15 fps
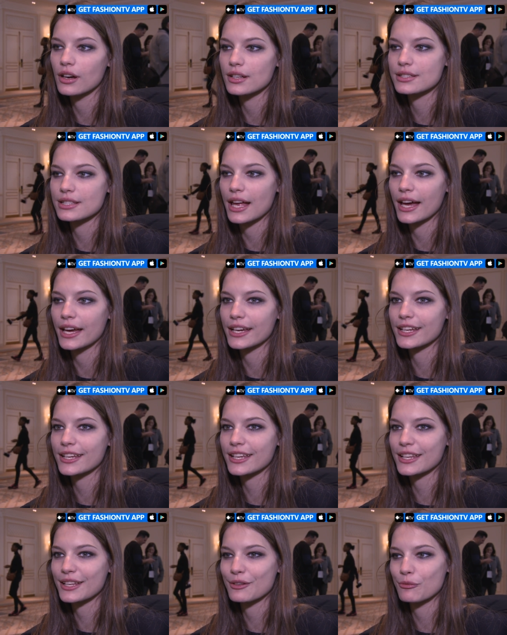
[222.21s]
It's like
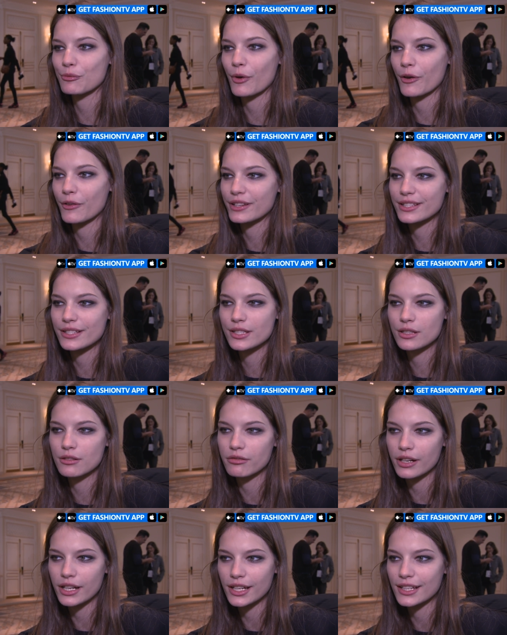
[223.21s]
very
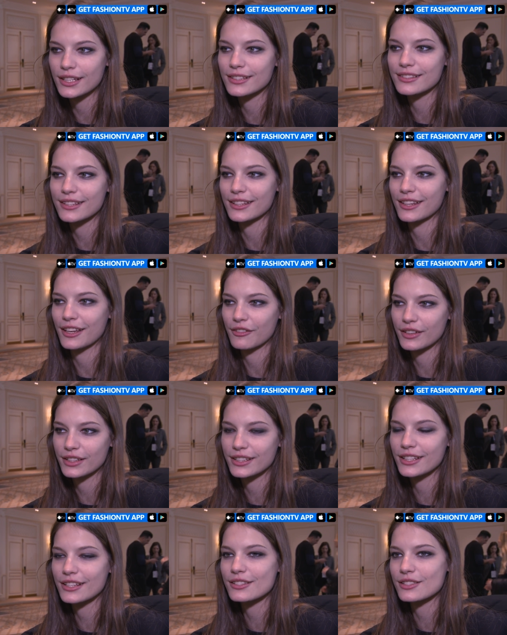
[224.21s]
discreet and everything,